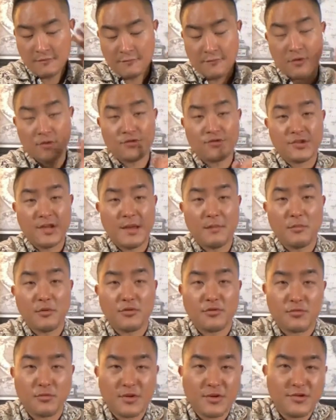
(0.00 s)
1
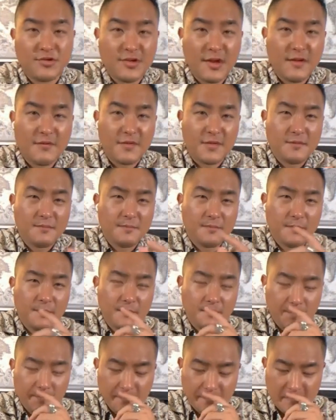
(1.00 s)
Samuel 3 7.
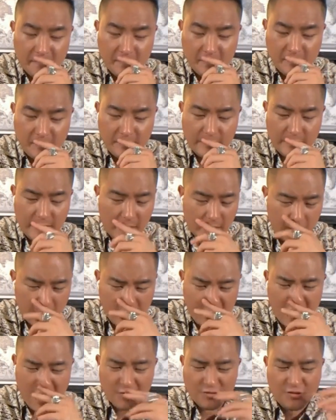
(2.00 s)

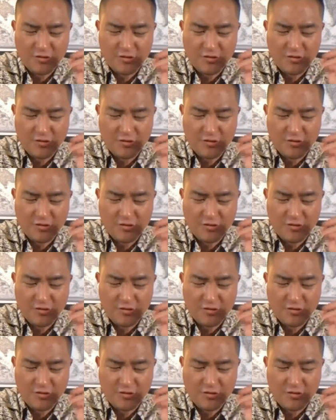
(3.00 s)
Now